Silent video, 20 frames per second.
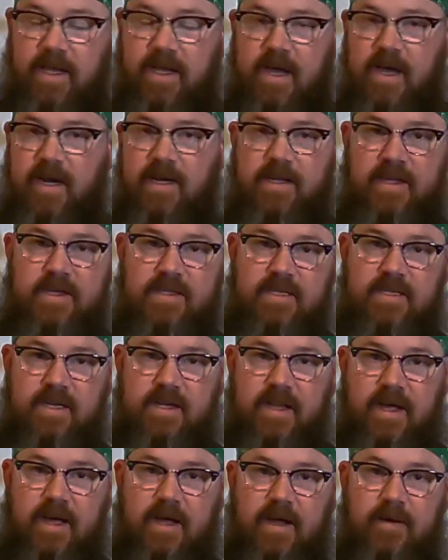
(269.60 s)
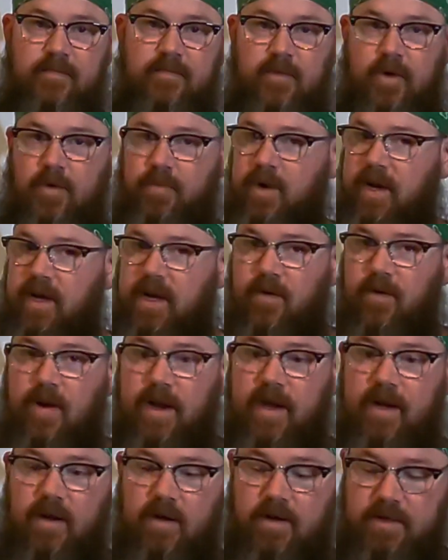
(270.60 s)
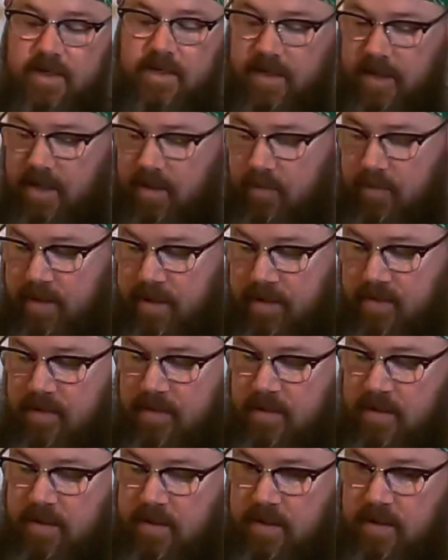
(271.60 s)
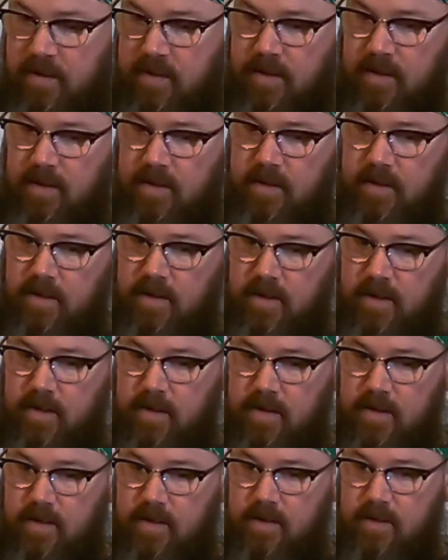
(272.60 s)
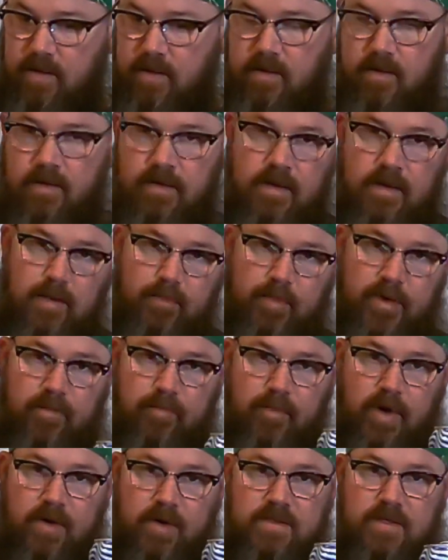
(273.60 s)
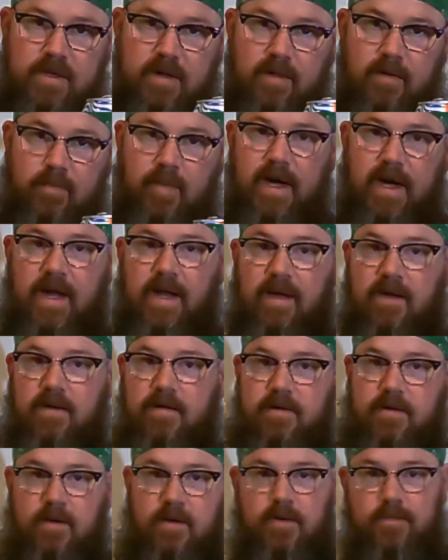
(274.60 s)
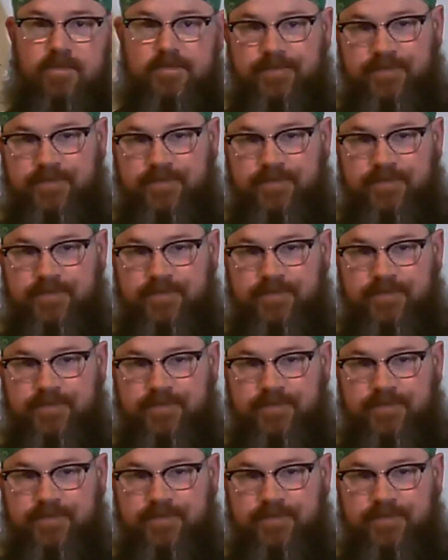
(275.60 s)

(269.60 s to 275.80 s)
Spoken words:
got a decent day. I'll probably get rained on today, but I'm putting parts on the bike, so